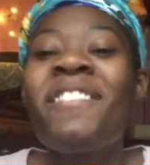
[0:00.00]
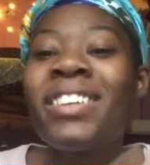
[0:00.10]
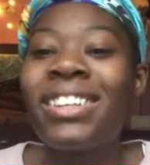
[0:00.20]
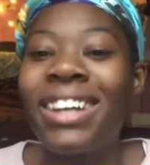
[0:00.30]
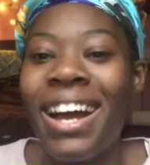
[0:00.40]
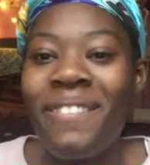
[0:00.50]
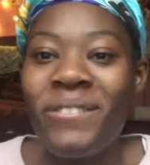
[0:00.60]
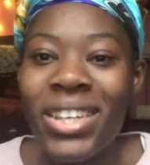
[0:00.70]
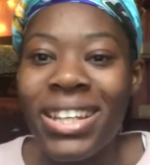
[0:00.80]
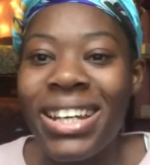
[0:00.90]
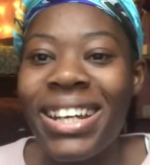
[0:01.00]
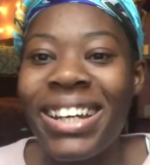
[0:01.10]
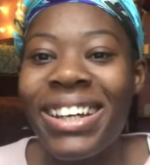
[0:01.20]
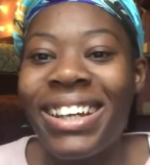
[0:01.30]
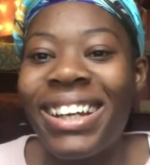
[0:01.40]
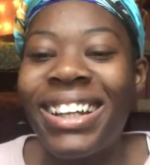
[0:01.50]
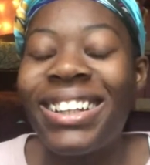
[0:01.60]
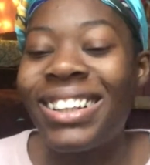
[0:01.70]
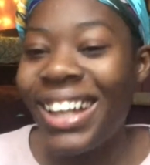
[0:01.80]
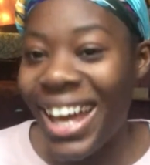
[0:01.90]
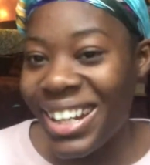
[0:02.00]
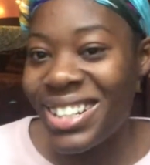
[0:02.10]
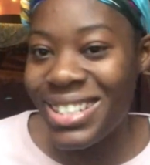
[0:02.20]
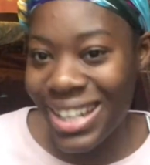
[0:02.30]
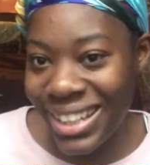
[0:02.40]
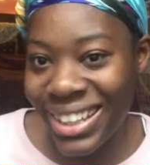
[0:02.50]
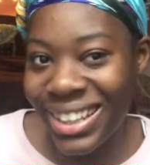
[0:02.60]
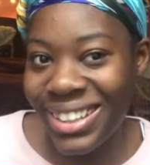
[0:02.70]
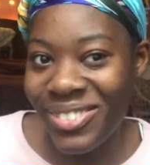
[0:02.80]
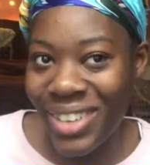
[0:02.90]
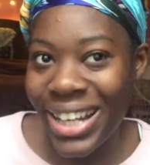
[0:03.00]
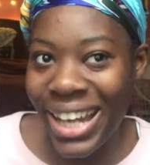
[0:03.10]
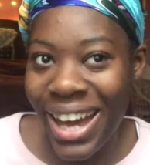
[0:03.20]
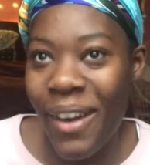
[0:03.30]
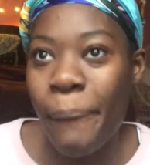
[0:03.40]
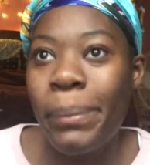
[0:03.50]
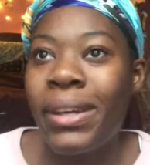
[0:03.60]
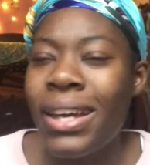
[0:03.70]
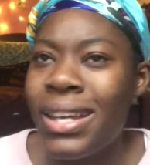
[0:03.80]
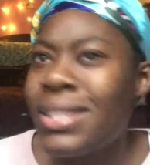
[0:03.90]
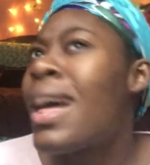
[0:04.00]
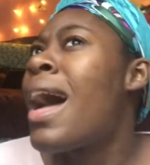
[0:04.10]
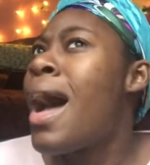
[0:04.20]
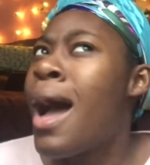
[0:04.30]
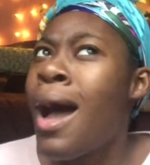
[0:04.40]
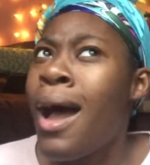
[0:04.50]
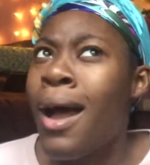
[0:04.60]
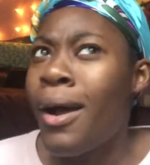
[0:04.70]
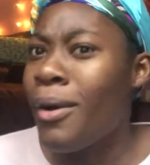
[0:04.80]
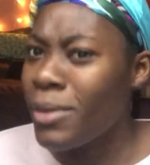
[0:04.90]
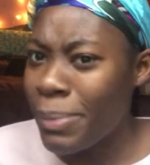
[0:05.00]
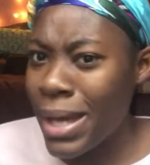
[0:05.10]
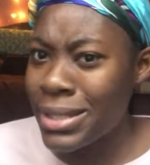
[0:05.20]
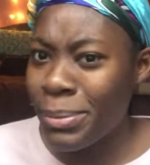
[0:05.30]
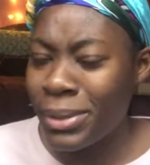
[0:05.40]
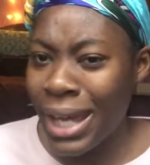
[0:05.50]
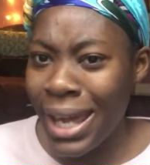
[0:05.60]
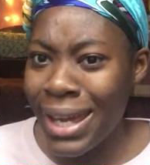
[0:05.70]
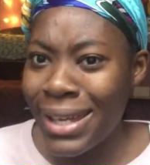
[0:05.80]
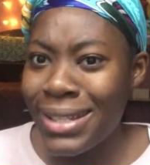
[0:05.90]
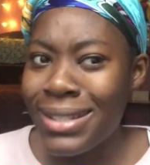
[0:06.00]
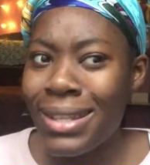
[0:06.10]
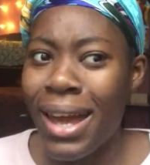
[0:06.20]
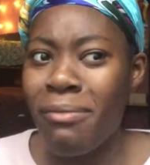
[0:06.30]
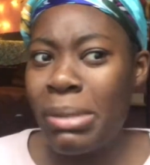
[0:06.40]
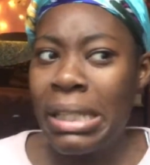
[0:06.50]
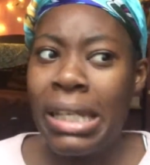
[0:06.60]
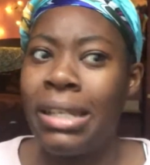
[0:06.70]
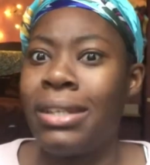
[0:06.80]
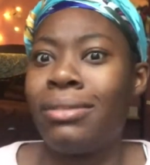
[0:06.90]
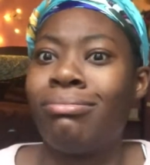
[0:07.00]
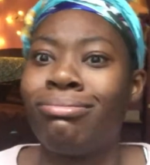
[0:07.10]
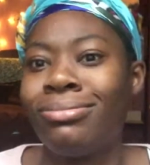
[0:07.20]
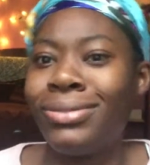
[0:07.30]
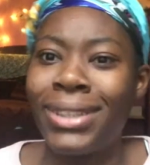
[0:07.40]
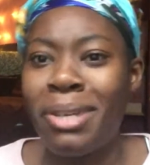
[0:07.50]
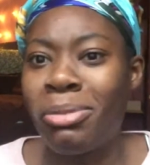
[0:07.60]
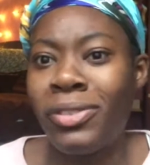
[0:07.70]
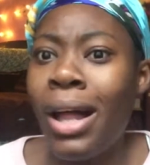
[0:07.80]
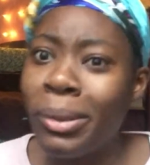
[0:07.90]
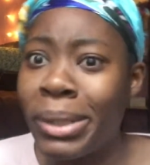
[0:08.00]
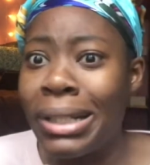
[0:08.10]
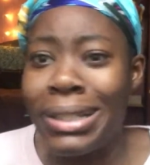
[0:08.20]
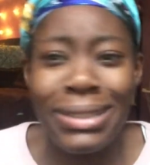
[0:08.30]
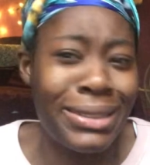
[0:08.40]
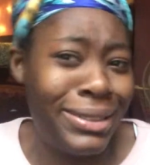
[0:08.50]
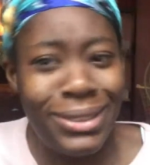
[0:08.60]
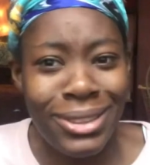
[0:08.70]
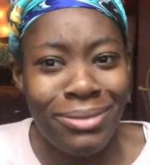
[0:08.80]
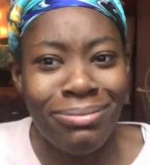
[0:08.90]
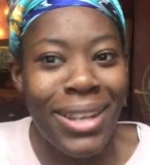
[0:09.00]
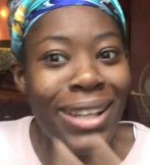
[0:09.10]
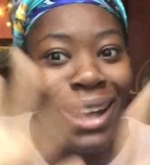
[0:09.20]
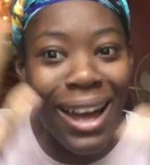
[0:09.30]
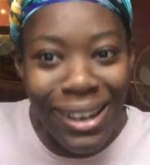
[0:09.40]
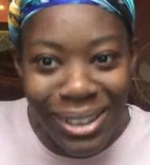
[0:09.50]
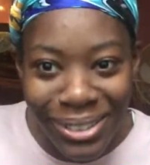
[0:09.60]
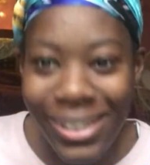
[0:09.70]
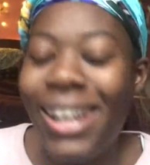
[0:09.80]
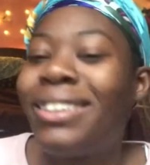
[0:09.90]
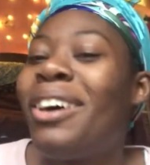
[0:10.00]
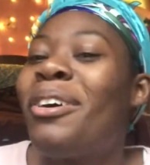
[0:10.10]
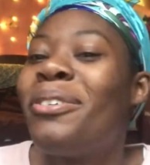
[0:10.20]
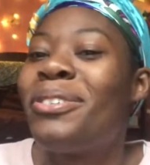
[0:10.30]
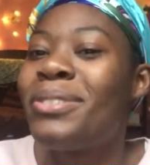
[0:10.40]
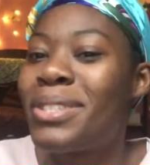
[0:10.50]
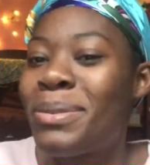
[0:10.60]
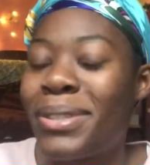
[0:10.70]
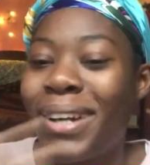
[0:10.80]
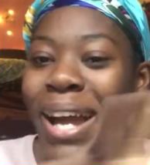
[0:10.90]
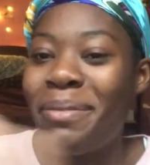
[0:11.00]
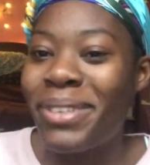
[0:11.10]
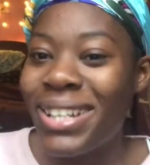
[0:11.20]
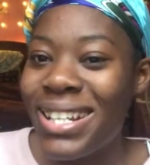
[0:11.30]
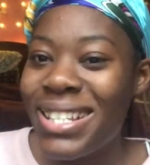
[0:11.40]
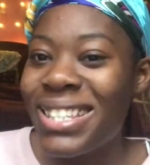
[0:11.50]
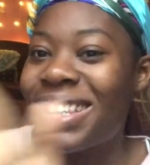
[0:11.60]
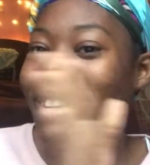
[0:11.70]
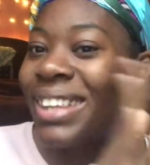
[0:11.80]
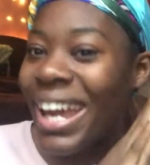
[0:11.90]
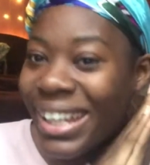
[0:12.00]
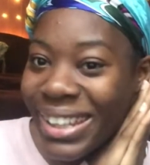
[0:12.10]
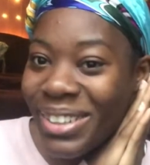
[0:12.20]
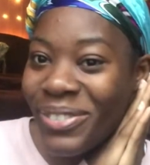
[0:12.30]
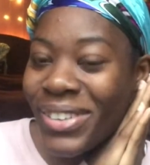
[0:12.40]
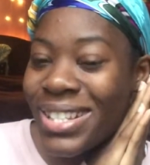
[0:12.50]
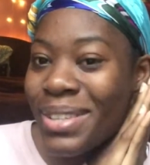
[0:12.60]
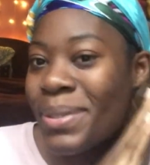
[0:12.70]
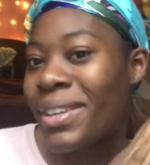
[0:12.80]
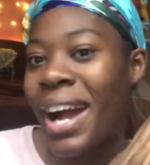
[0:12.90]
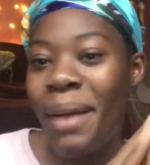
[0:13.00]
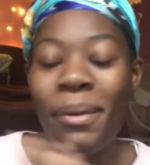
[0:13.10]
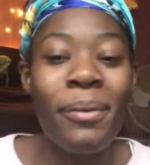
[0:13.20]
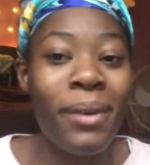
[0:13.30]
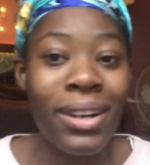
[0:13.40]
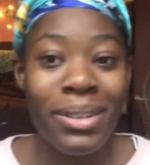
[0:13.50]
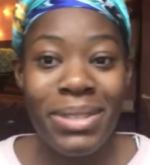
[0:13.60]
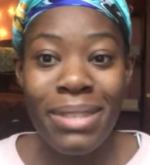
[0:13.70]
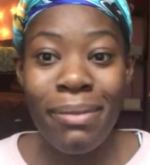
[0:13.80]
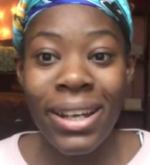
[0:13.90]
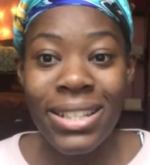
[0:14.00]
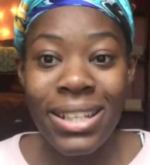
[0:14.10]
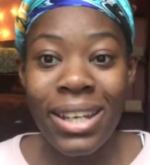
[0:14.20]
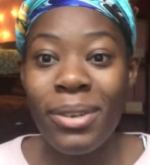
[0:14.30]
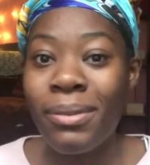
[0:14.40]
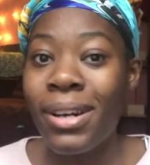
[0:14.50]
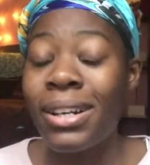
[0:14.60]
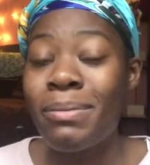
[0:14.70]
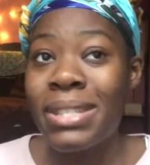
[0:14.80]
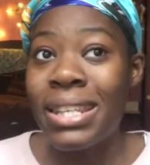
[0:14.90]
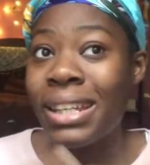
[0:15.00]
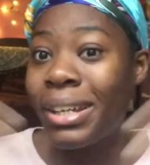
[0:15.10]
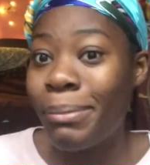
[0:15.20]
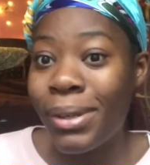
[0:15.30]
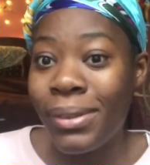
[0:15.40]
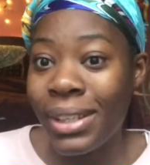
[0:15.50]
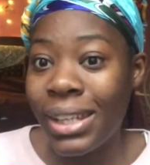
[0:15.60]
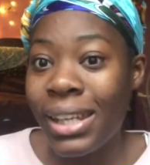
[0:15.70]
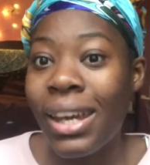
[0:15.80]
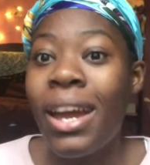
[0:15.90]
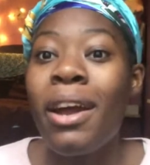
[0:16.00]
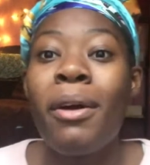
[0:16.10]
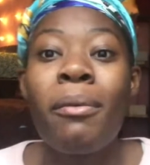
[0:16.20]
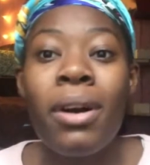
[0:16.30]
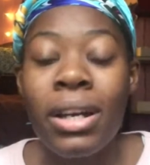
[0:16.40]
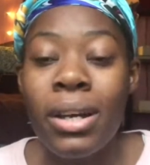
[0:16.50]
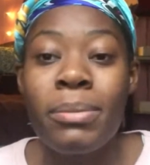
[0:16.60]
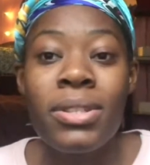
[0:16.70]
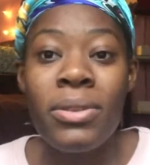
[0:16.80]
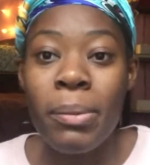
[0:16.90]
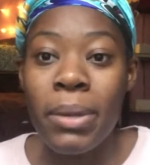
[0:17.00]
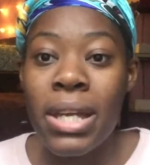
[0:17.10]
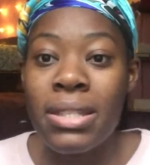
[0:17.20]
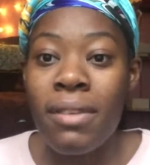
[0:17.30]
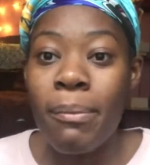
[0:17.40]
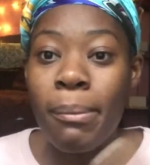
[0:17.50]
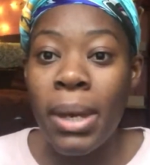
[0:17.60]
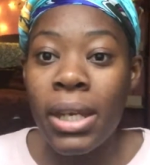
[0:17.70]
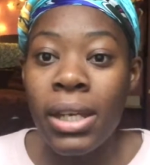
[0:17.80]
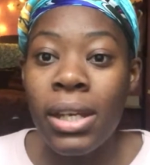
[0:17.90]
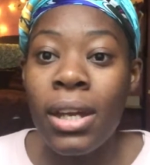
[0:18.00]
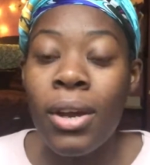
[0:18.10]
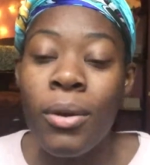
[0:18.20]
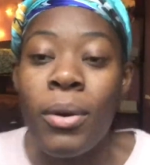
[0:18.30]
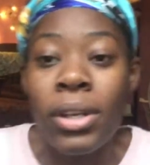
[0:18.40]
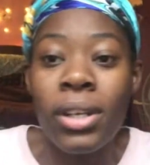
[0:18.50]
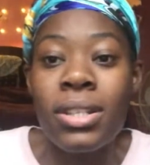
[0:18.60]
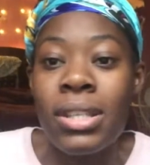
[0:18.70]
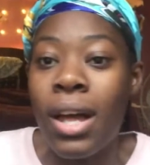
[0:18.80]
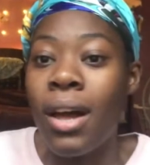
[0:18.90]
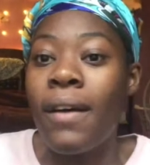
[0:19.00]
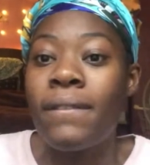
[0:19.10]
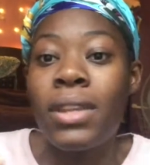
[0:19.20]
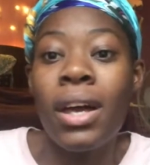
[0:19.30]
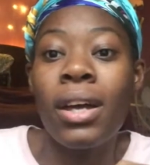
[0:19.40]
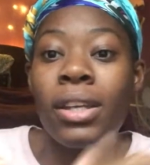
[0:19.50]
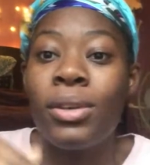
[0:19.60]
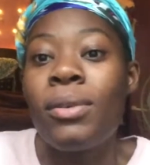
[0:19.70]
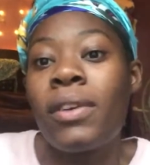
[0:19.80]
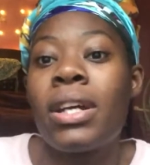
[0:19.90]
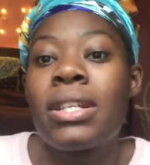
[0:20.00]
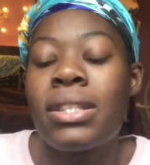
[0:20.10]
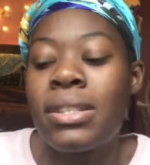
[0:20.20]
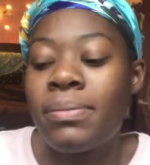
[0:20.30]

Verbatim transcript: a I'm feeling energetic right now because over the past couple days, I've been getting a couple followers. Hello, hello, new subscribers. Thank you for subscribing. Welcome to my channel. Welcome to the community. Welcome to the place of many corners of the universe